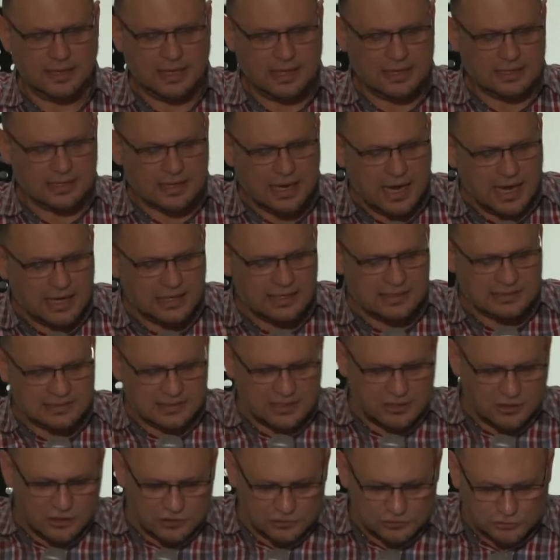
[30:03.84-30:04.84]
And God is
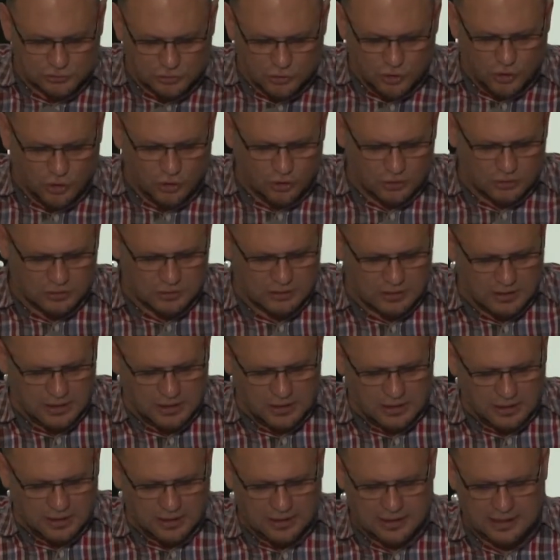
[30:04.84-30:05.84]
in control.
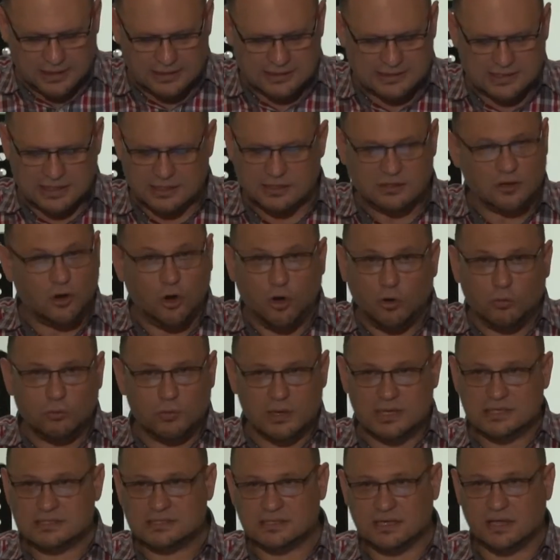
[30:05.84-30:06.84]
And he said,
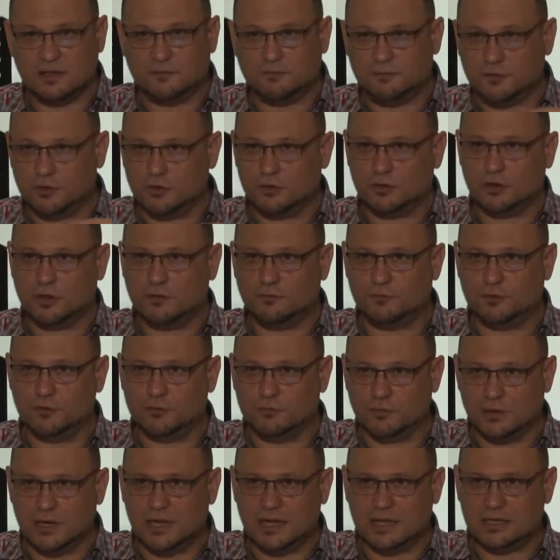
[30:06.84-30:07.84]
always, if you, if
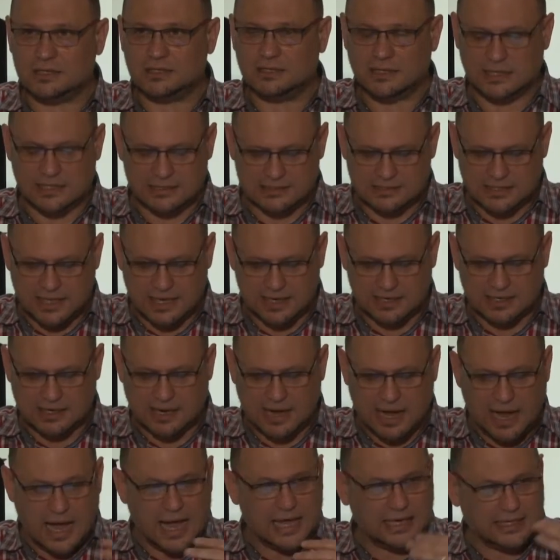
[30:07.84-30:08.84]
you read, it's like,
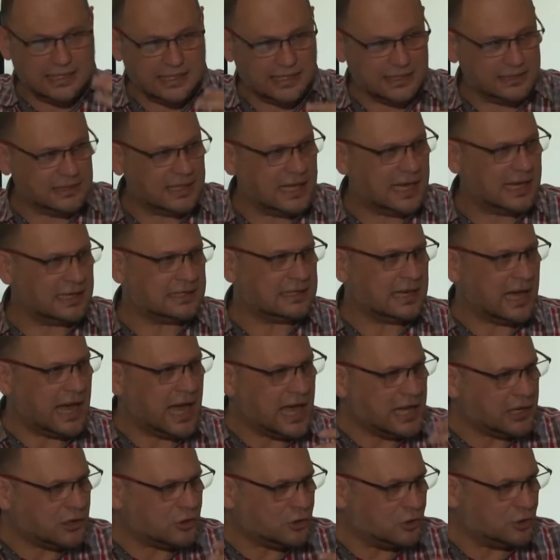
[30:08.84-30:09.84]
I did that.
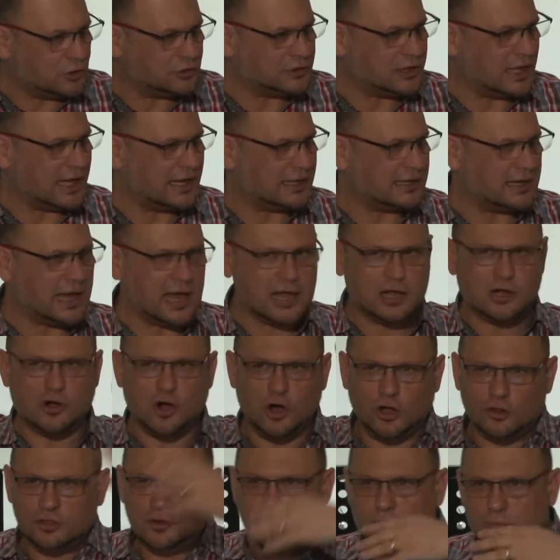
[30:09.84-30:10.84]
I called that. I
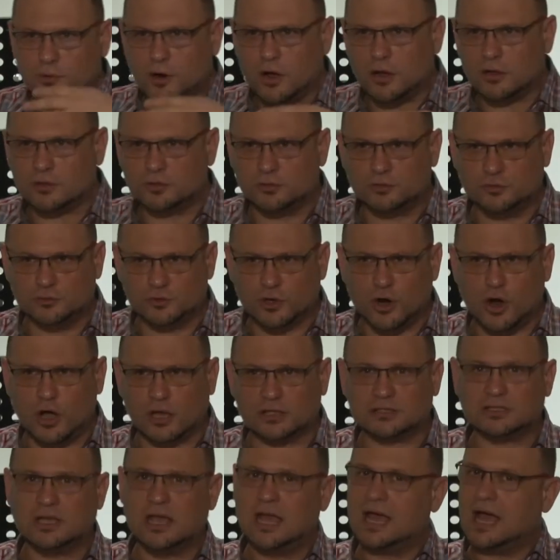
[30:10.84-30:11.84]
called the
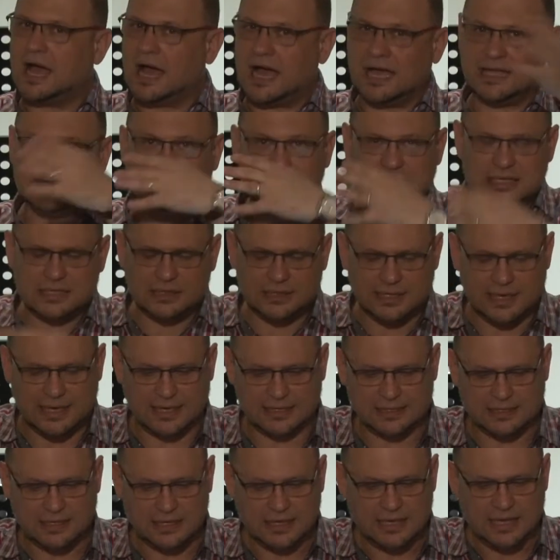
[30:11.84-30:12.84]
drug. I did
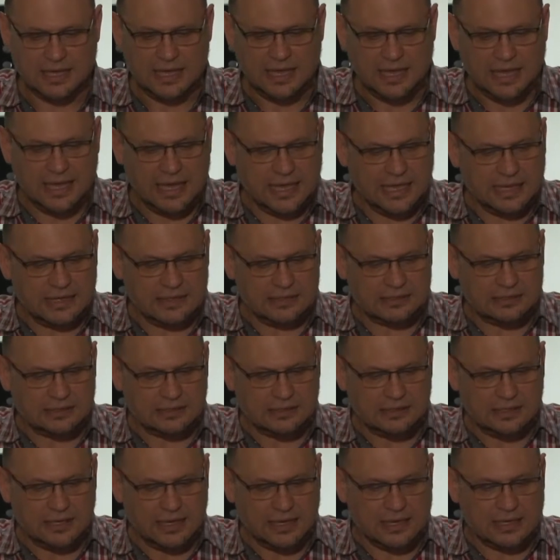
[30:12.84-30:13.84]
that.
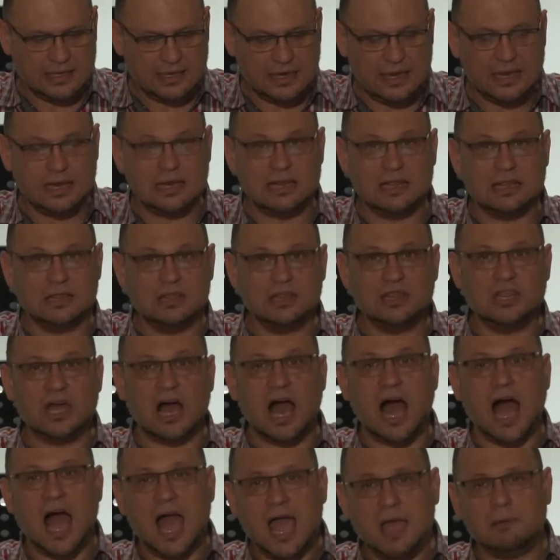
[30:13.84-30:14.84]
And, and, and
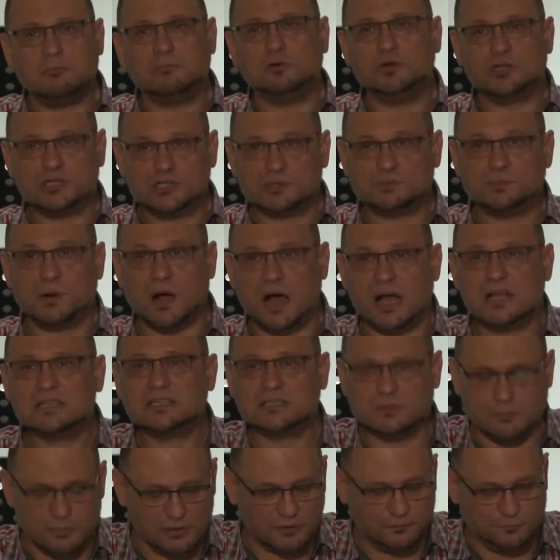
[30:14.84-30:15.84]
I am
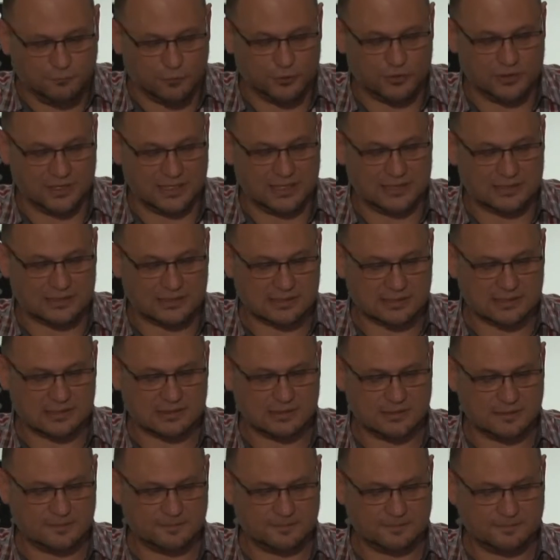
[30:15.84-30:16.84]
responsible for this.